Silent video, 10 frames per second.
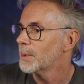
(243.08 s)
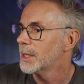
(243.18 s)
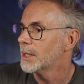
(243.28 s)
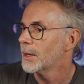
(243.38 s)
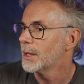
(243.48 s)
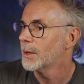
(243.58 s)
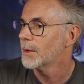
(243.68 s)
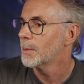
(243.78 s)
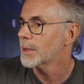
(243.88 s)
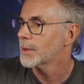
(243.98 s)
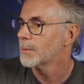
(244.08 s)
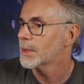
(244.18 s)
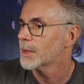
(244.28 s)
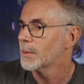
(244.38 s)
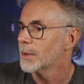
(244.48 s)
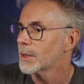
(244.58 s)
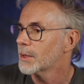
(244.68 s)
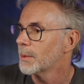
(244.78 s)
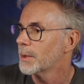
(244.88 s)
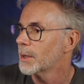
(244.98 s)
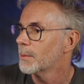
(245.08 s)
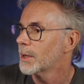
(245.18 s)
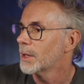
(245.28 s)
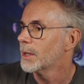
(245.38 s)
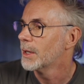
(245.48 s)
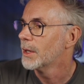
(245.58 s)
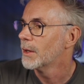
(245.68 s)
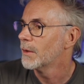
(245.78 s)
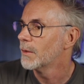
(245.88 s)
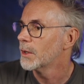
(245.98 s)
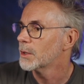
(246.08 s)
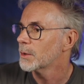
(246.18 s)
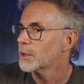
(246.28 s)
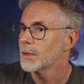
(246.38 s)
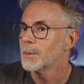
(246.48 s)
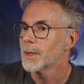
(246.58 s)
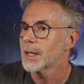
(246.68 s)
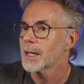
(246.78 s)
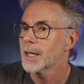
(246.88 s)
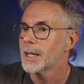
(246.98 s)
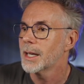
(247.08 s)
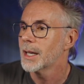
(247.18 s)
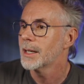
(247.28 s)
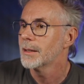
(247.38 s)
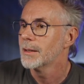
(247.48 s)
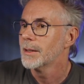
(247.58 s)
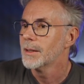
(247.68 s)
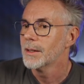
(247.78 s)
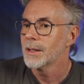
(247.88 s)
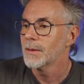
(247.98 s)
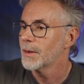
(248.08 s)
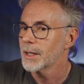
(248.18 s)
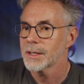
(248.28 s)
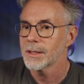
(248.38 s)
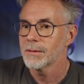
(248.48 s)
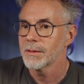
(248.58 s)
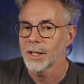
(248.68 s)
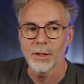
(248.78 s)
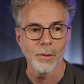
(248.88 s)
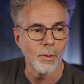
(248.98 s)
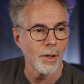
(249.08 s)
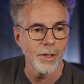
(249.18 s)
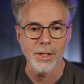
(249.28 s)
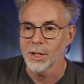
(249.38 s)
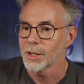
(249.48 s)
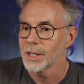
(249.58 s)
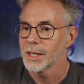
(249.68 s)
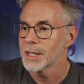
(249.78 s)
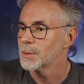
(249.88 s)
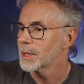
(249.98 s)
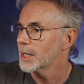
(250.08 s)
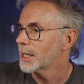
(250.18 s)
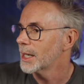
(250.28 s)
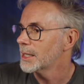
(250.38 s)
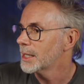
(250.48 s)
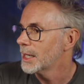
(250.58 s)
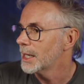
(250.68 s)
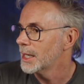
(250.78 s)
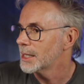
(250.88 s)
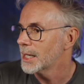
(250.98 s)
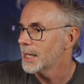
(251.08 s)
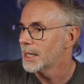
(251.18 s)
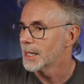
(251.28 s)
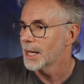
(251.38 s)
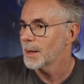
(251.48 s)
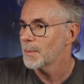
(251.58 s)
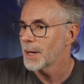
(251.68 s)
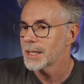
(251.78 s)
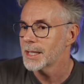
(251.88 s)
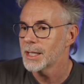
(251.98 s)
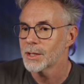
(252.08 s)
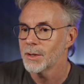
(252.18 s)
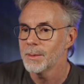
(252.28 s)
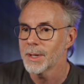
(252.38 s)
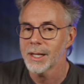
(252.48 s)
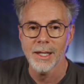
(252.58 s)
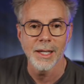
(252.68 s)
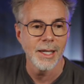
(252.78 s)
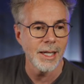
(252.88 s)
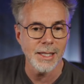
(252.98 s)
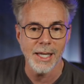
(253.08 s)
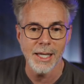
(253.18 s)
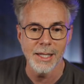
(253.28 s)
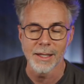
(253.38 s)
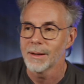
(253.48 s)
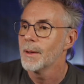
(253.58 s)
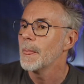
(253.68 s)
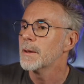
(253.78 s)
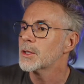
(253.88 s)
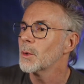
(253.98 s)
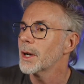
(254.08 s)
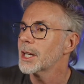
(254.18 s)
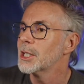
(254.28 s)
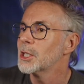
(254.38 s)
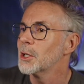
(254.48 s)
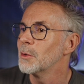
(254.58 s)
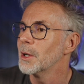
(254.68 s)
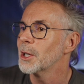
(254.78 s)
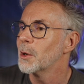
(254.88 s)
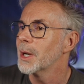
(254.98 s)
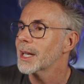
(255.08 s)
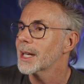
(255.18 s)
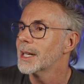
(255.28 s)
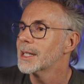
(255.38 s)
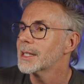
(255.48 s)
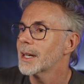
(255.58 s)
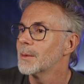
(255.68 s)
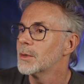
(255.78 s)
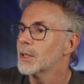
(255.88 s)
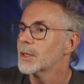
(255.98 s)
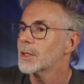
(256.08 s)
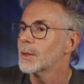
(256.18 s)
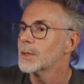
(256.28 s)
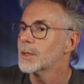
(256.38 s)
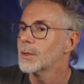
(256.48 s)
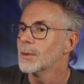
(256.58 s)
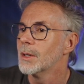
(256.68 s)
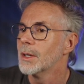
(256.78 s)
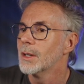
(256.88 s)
to be down here at the bottom somewhere. So I'll bring up my virtual Stream Deck again. In fact, I don't know where it's gone in this particular case. It's hidden. That pesky Stream Deck, it's hidden. So what I can do real quick is I'm just going to